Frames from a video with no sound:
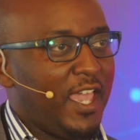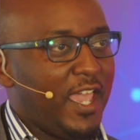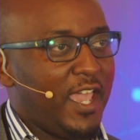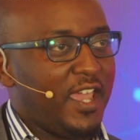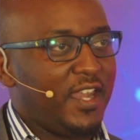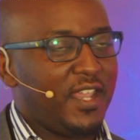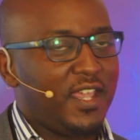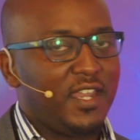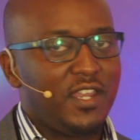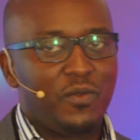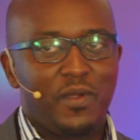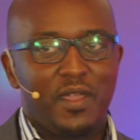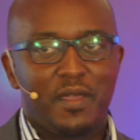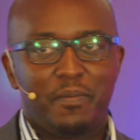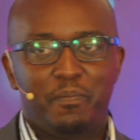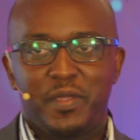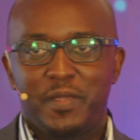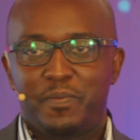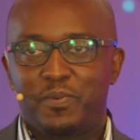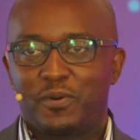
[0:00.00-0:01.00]
And anywhere
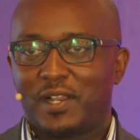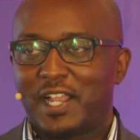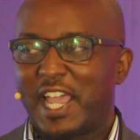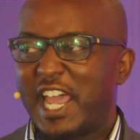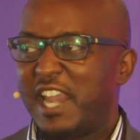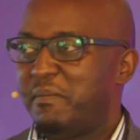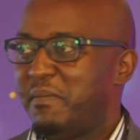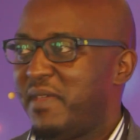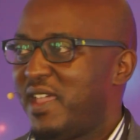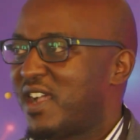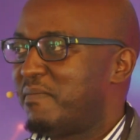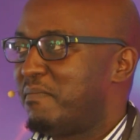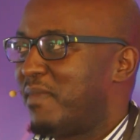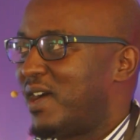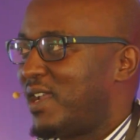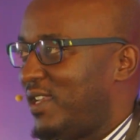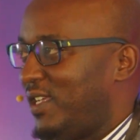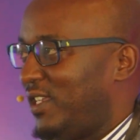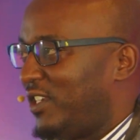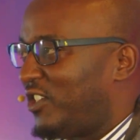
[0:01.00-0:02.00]
people can make
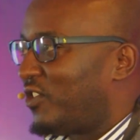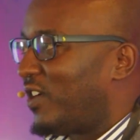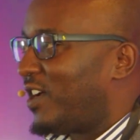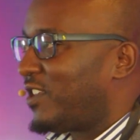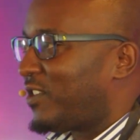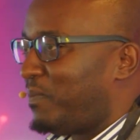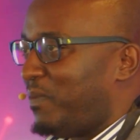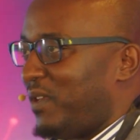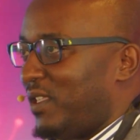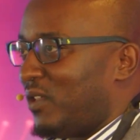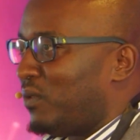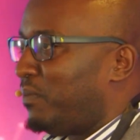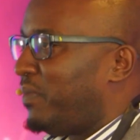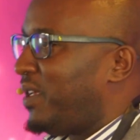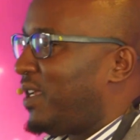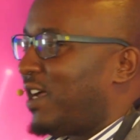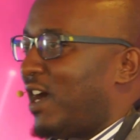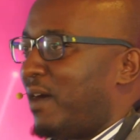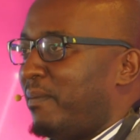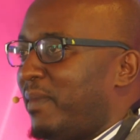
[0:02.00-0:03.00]
money, trust me, they'll
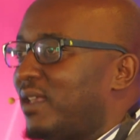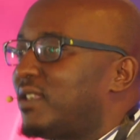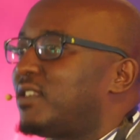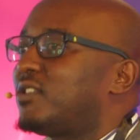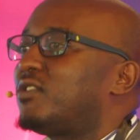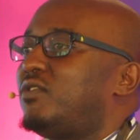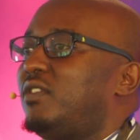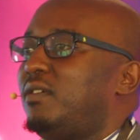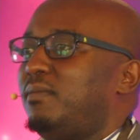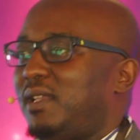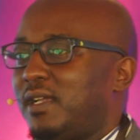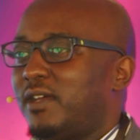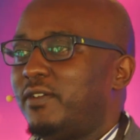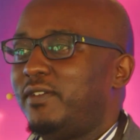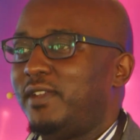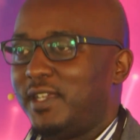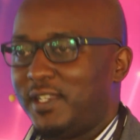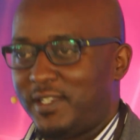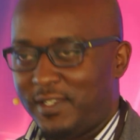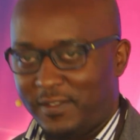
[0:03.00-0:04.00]
become extremely
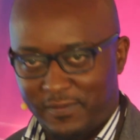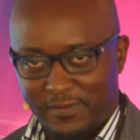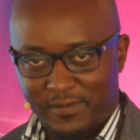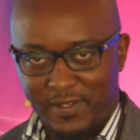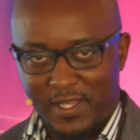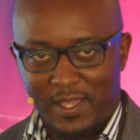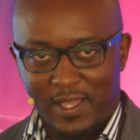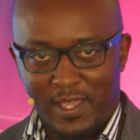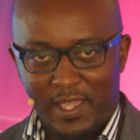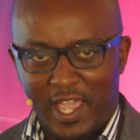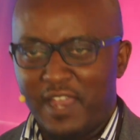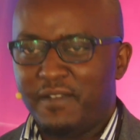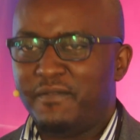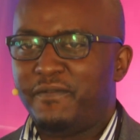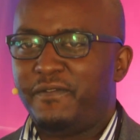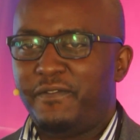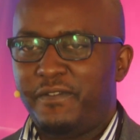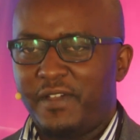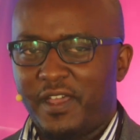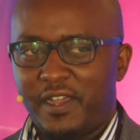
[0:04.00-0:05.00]
creative and
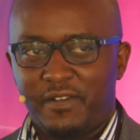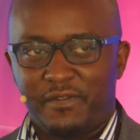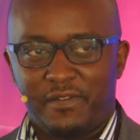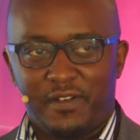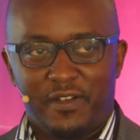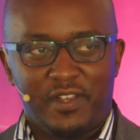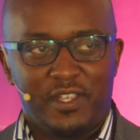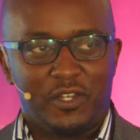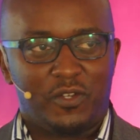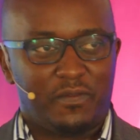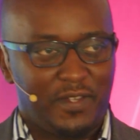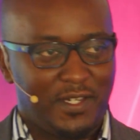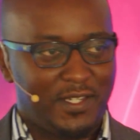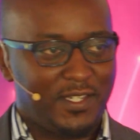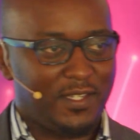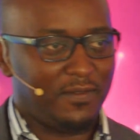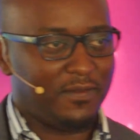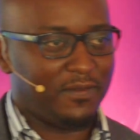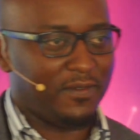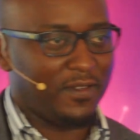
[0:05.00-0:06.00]
very, very
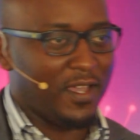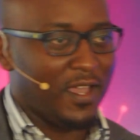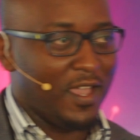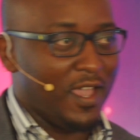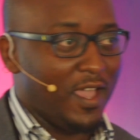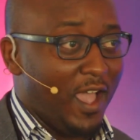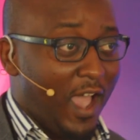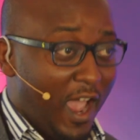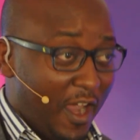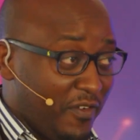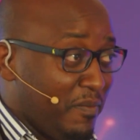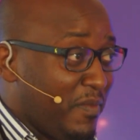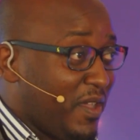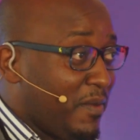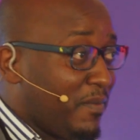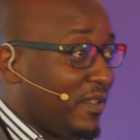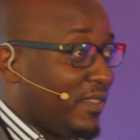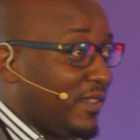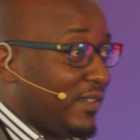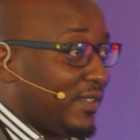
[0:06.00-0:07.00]
innovative. I
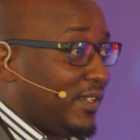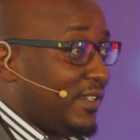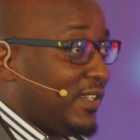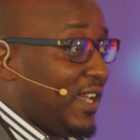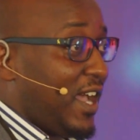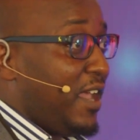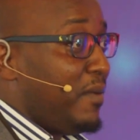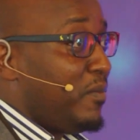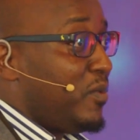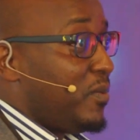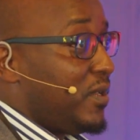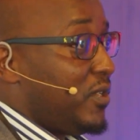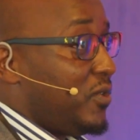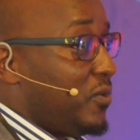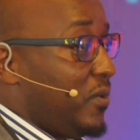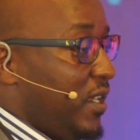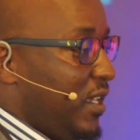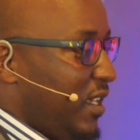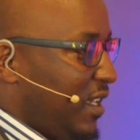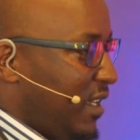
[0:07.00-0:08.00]
remember there's a time we were
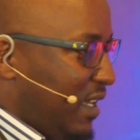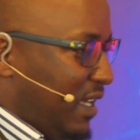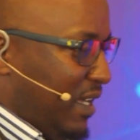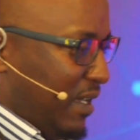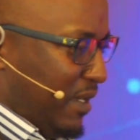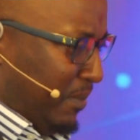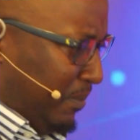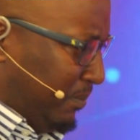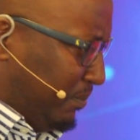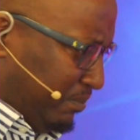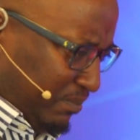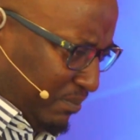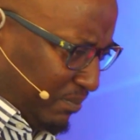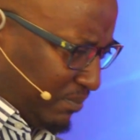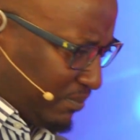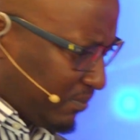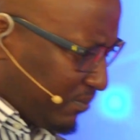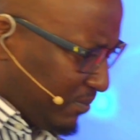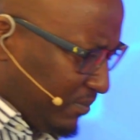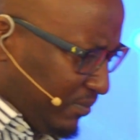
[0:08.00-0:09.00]
doing,
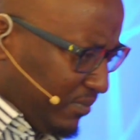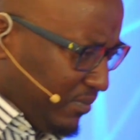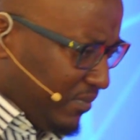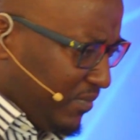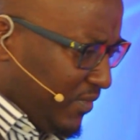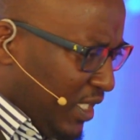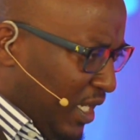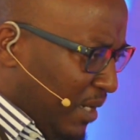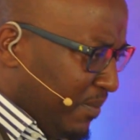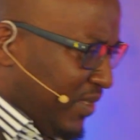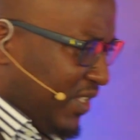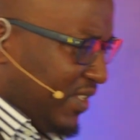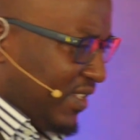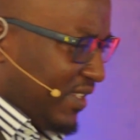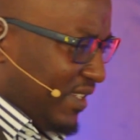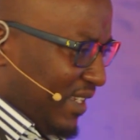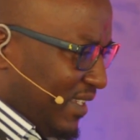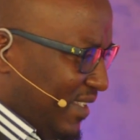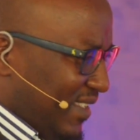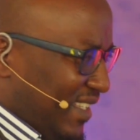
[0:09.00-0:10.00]

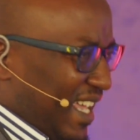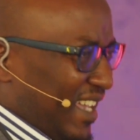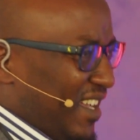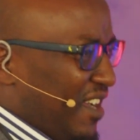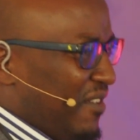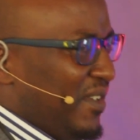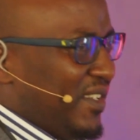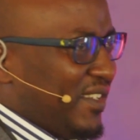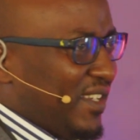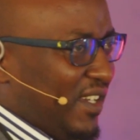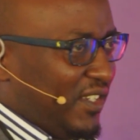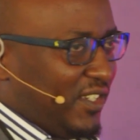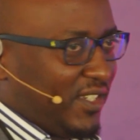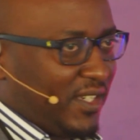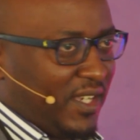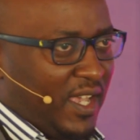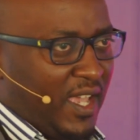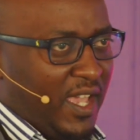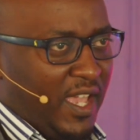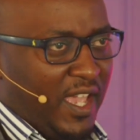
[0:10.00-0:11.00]
it's like a research,
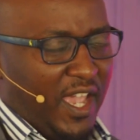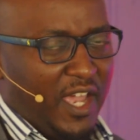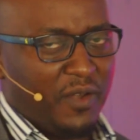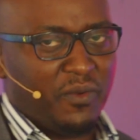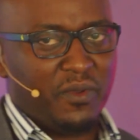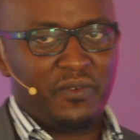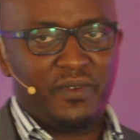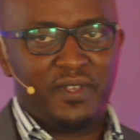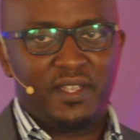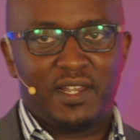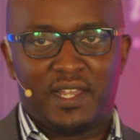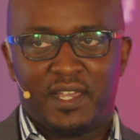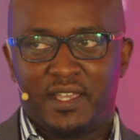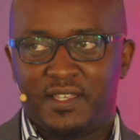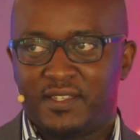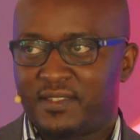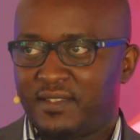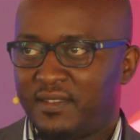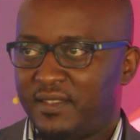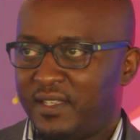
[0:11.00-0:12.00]
and we
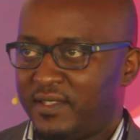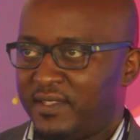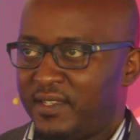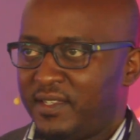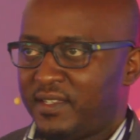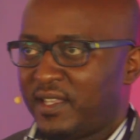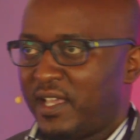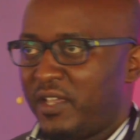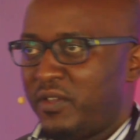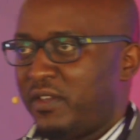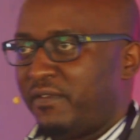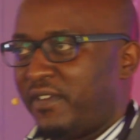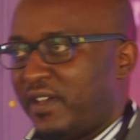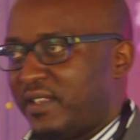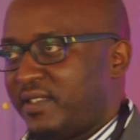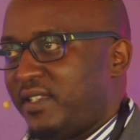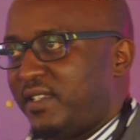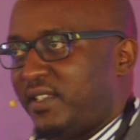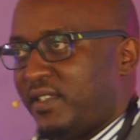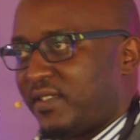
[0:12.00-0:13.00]
realized there's this
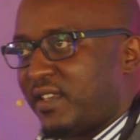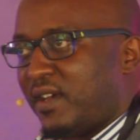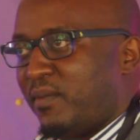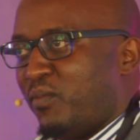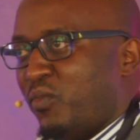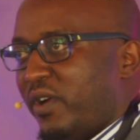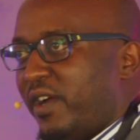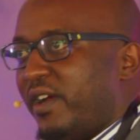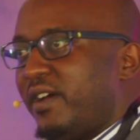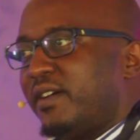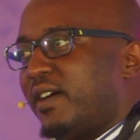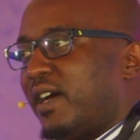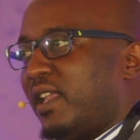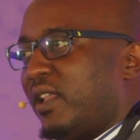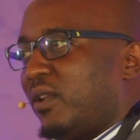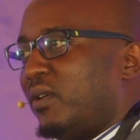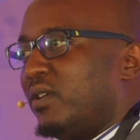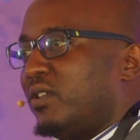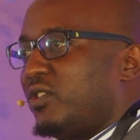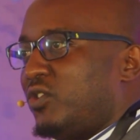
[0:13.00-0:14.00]
university somewhere
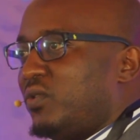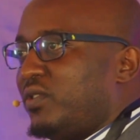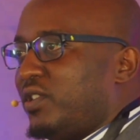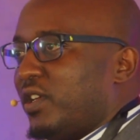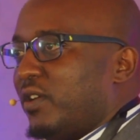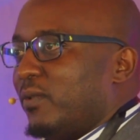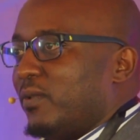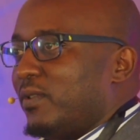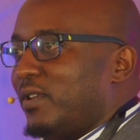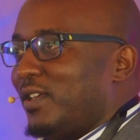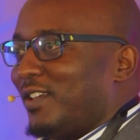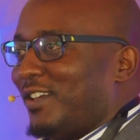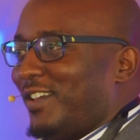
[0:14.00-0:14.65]
along Juja Road,